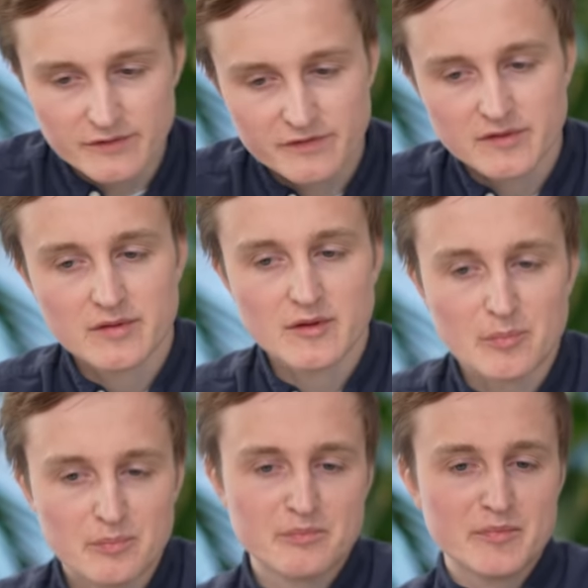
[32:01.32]
of
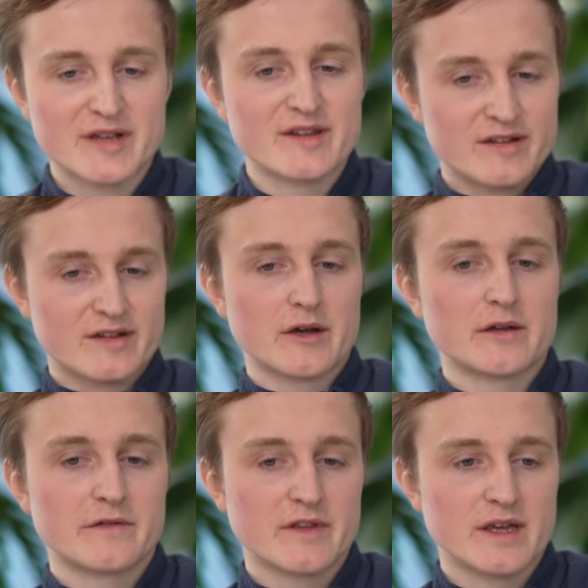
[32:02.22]
the business
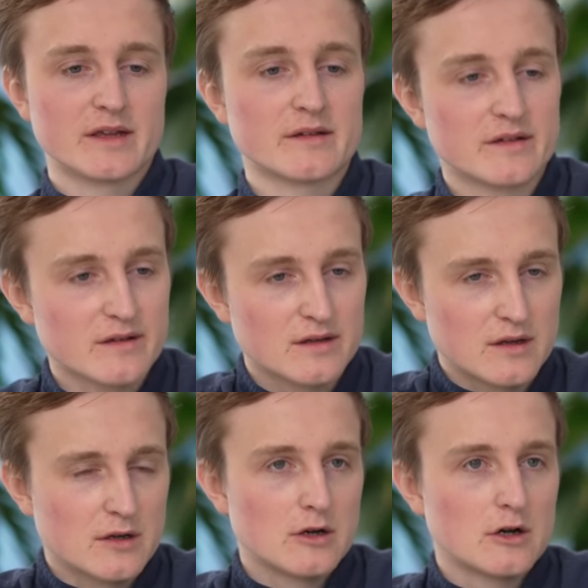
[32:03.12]
side of things,
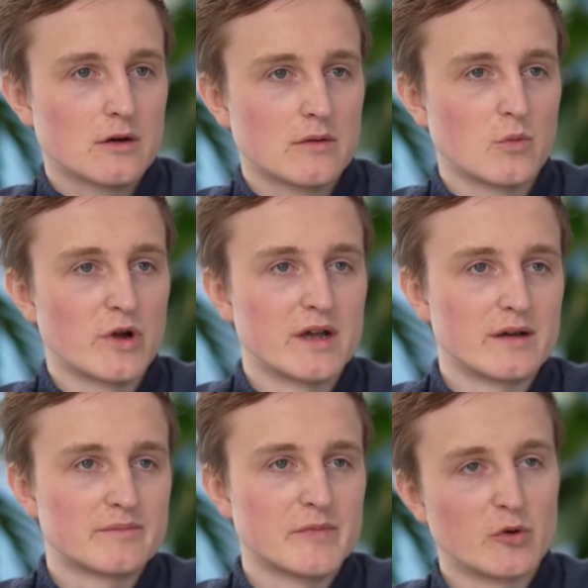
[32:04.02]

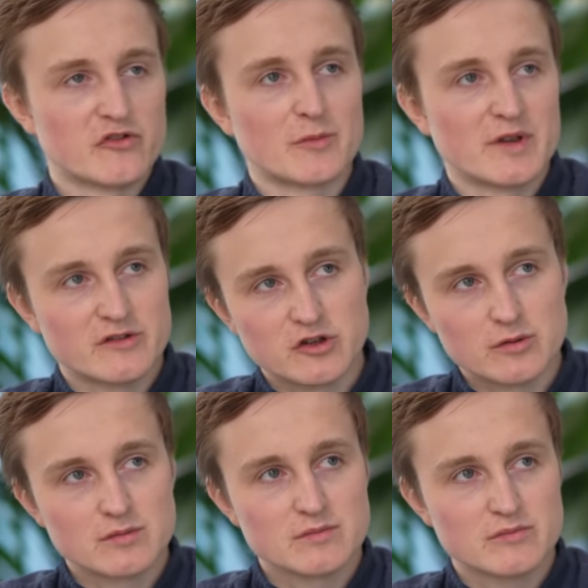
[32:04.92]
we're launching this
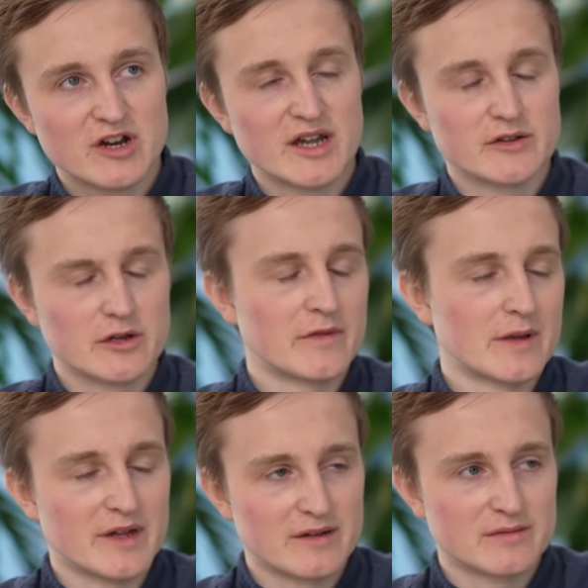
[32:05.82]
new brand,
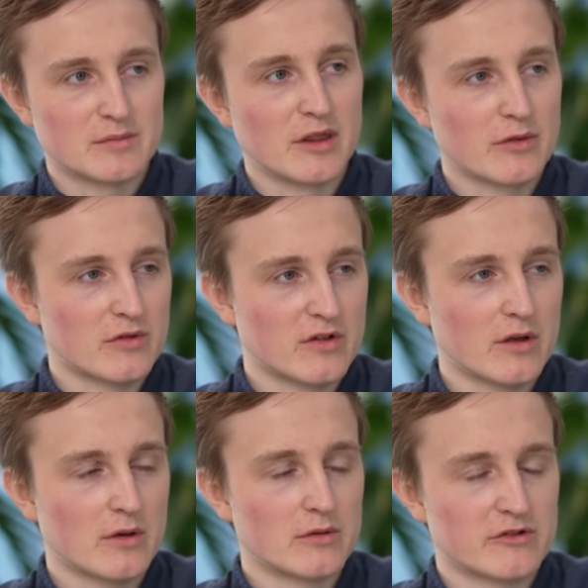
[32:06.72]
hopefully in the next month or
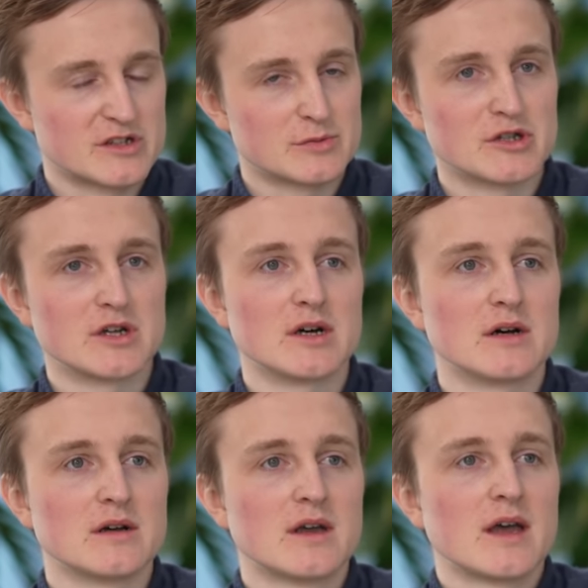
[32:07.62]
so,
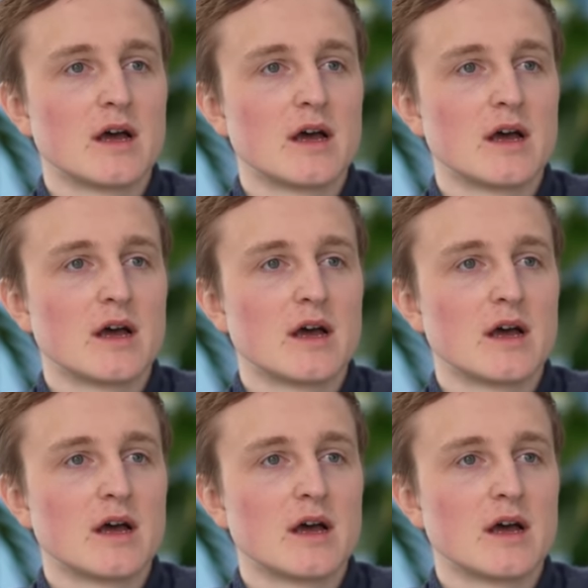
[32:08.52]
Creatorpreneur.